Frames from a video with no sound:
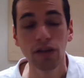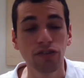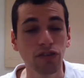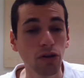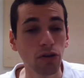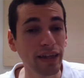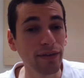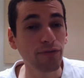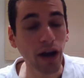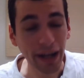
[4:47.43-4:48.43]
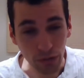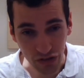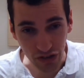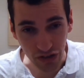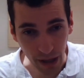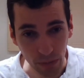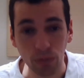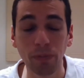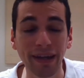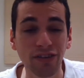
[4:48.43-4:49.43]
So the final step
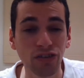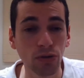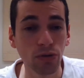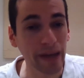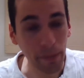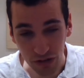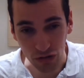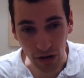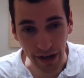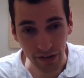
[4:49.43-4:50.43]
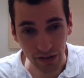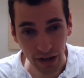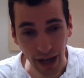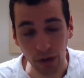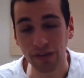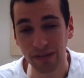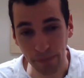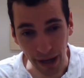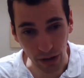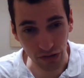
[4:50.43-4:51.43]
will be to demonstrate how this
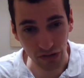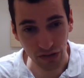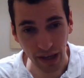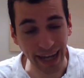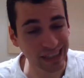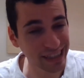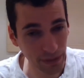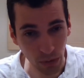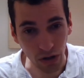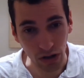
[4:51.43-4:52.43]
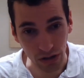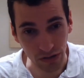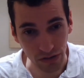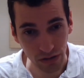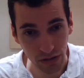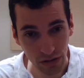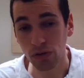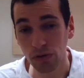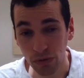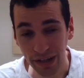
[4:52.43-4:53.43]
mouse actually works.
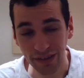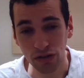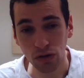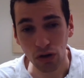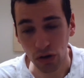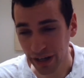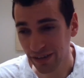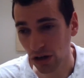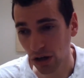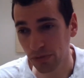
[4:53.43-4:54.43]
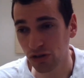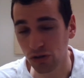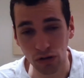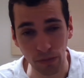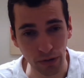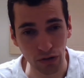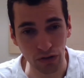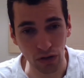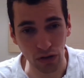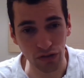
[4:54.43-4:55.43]
You'll need to hook it up to your
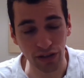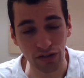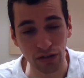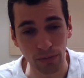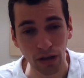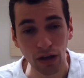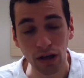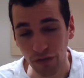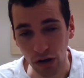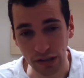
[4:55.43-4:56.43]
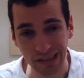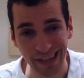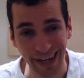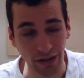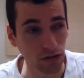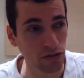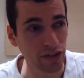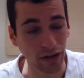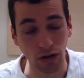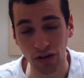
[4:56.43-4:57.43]
computer using some advanced
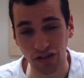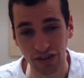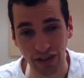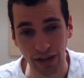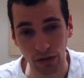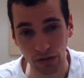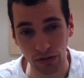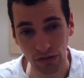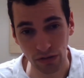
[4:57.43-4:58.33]
technology skills.